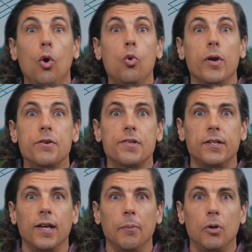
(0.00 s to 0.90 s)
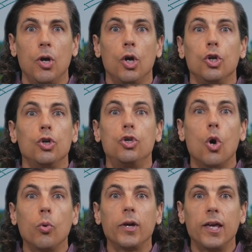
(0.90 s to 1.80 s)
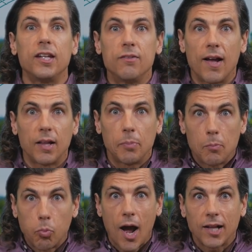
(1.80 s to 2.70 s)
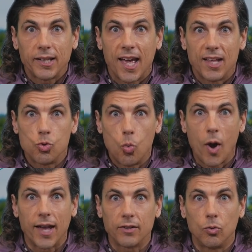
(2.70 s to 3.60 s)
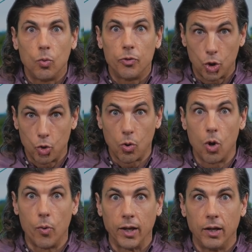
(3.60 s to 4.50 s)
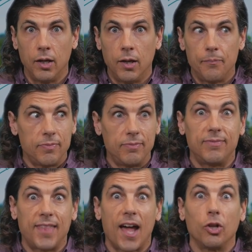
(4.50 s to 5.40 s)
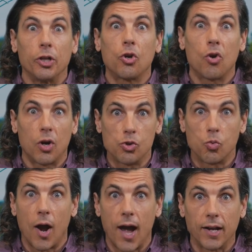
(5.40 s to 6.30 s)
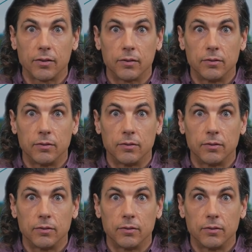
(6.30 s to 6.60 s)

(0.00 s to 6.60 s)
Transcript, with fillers: Oh, here's a tip. Don't get developing broccoli heads wet when they're growing. That'll encourage rot.